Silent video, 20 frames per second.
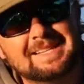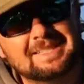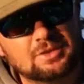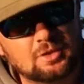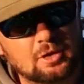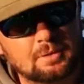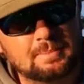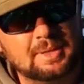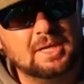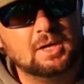it's
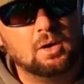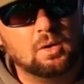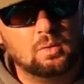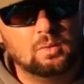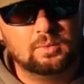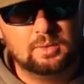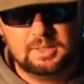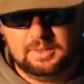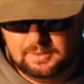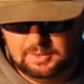gonna be
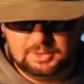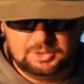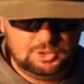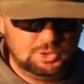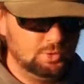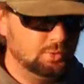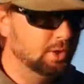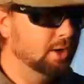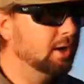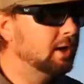on the
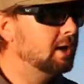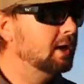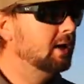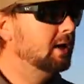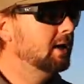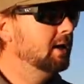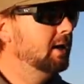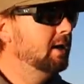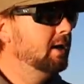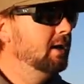Shooter.
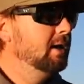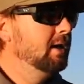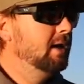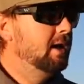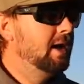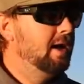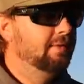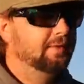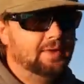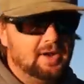
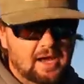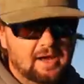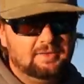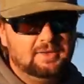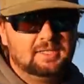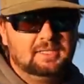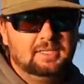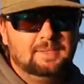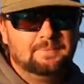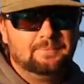And then
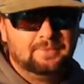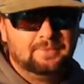obviously,